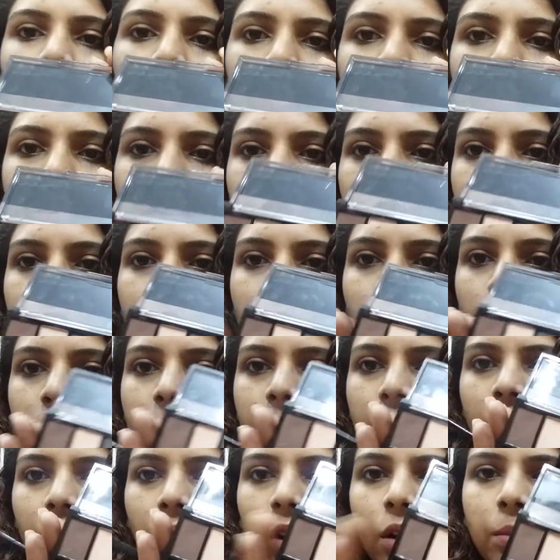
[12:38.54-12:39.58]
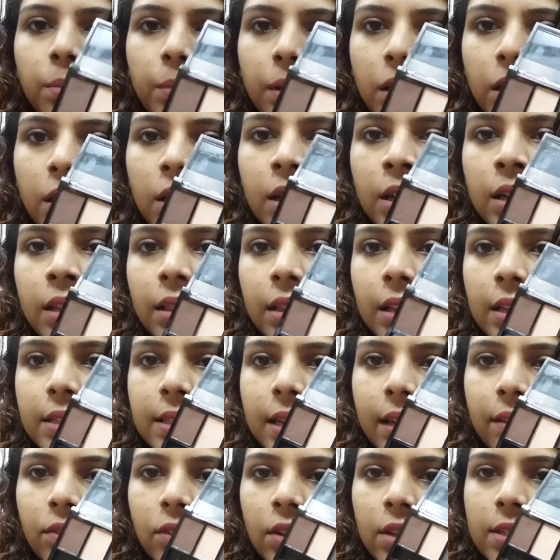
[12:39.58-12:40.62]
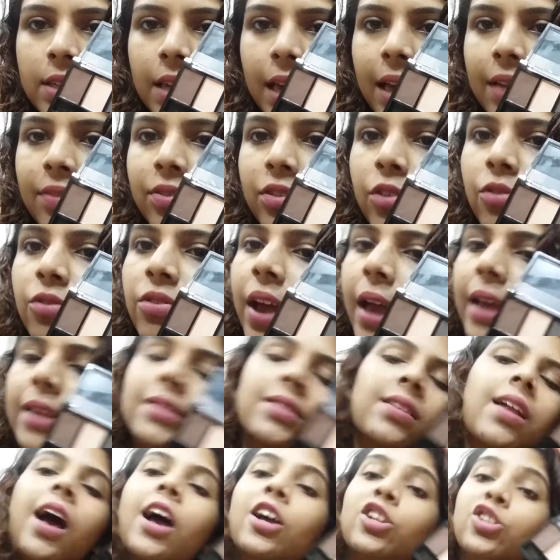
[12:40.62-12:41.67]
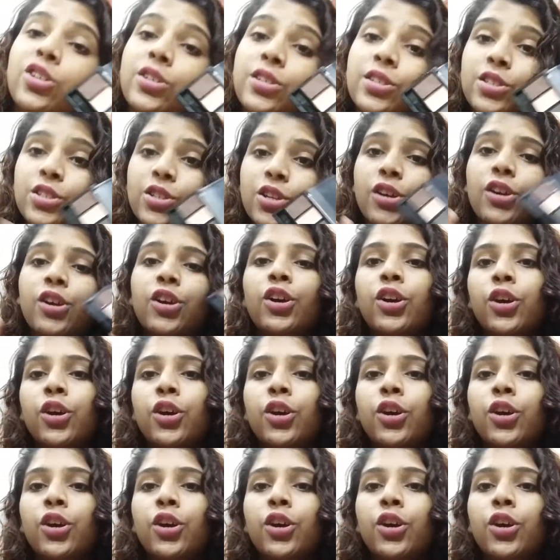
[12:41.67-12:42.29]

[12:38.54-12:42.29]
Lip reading: do a video review later on, but this and the rest are just